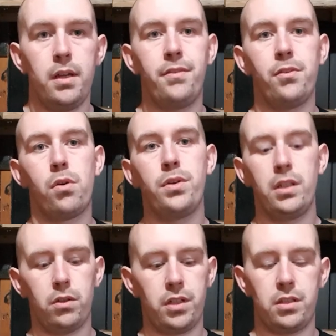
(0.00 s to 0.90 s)
if you're only
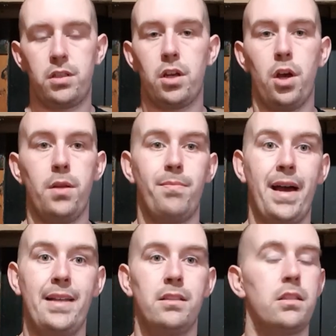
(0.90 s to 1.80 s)
looking to turn
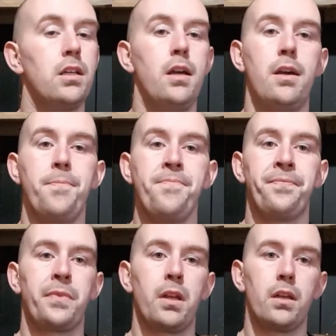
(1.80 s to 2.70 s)
pens,
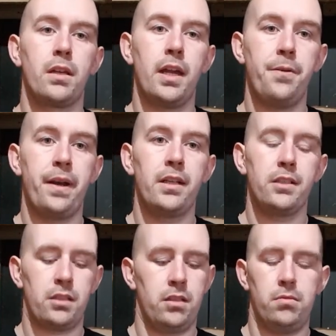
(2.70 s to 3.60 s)
key
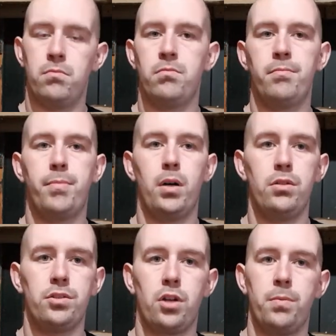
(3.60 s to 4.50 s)
rings,
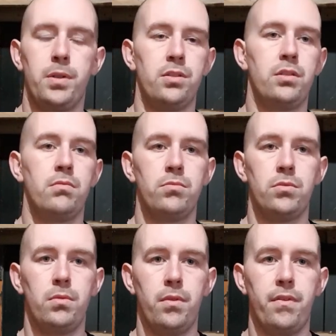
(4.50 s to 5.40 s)
bottle stoppers,
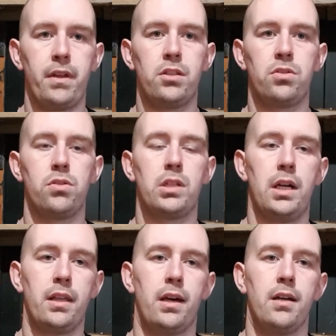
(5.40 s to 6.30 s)
things such
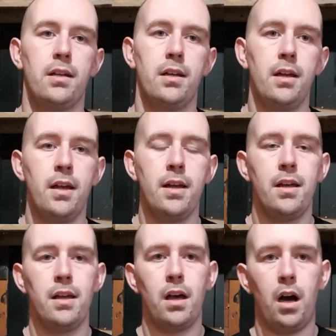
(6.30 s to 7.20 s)
like that,
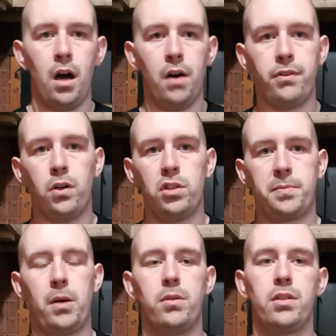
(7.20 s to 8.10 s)
1/2
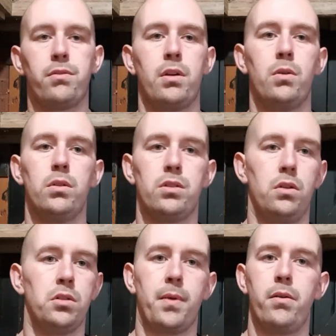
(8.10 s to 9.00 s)
horsepower to 3/4
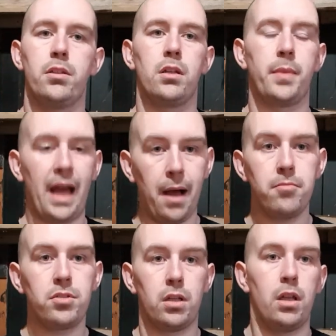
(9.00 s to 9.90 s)
horsepower is going to be
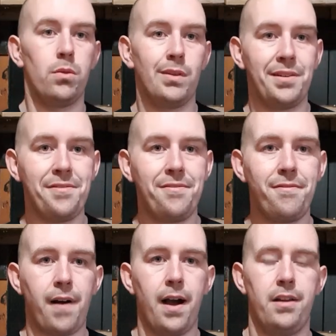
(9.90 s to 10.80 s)
absolutely
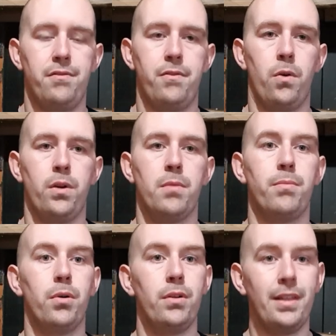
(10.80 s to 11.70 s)
fine for you,
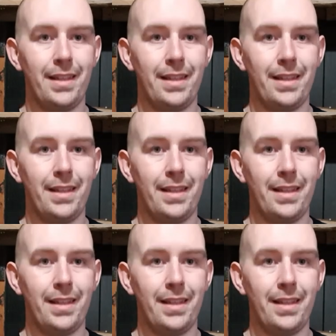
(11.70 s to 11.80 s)
but